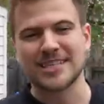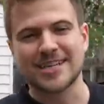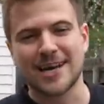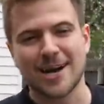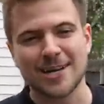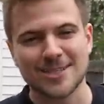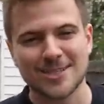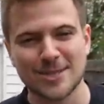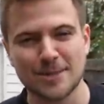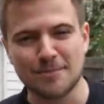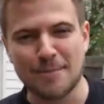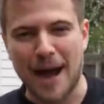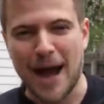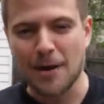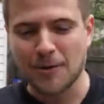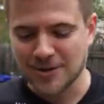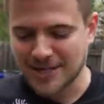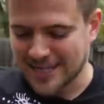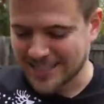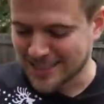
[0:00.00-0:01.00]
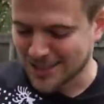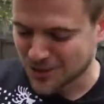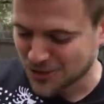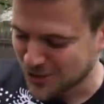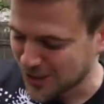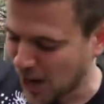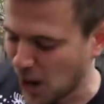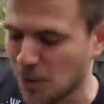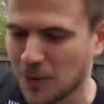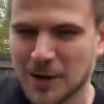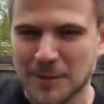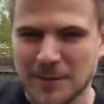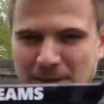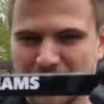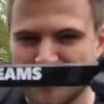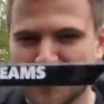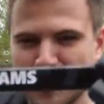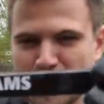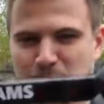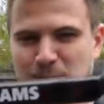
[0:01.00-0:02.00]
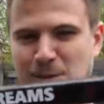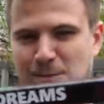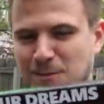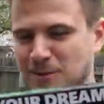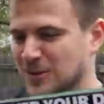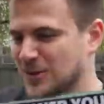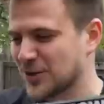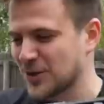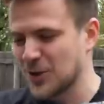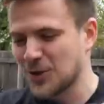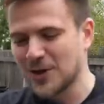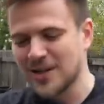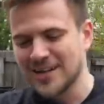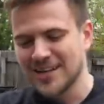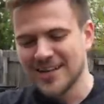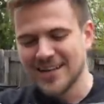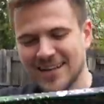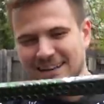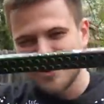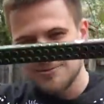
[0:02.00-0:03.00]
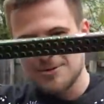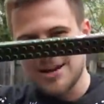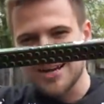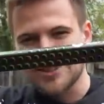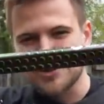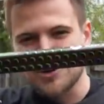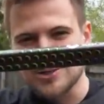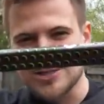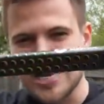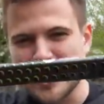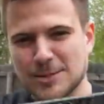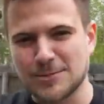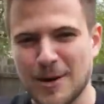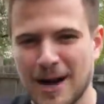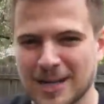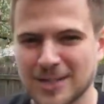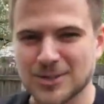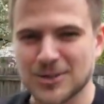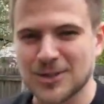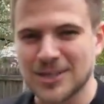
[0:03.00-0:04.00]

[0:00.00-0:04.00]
the custom Bauer Nexus Geo. We're going to be the first people to do it. We got those Xbox